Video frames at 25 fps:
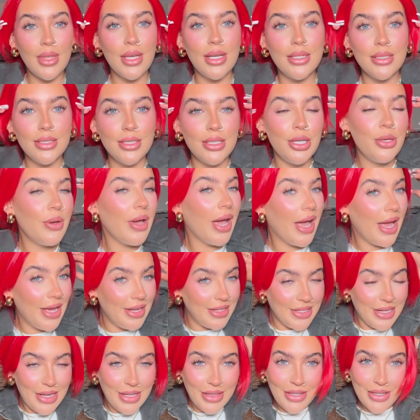It's new hair
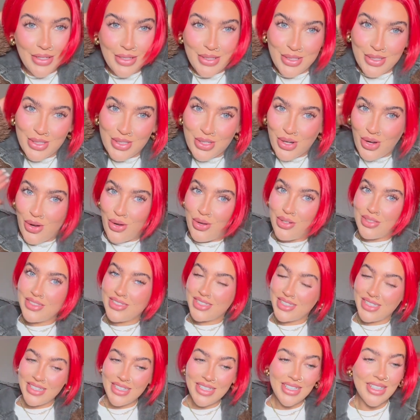day, thank God.
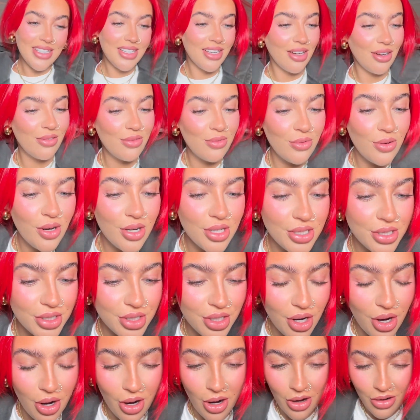I've
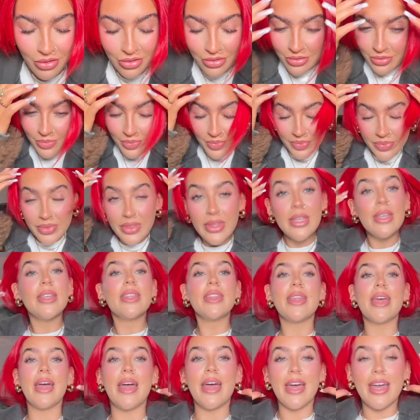washed off
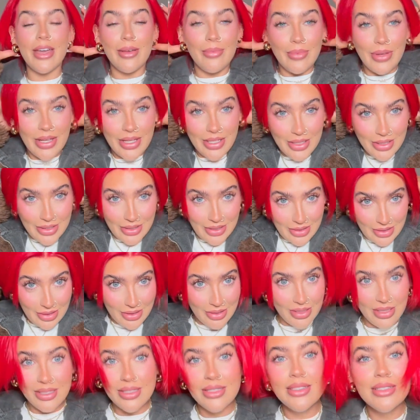the hair mask.
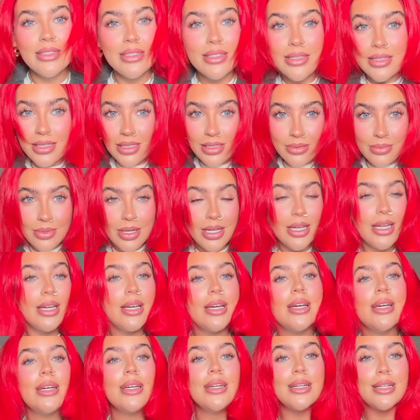This is my
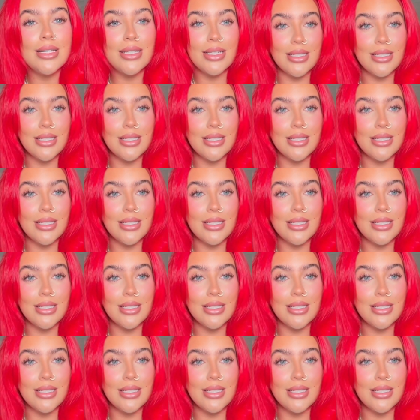hair.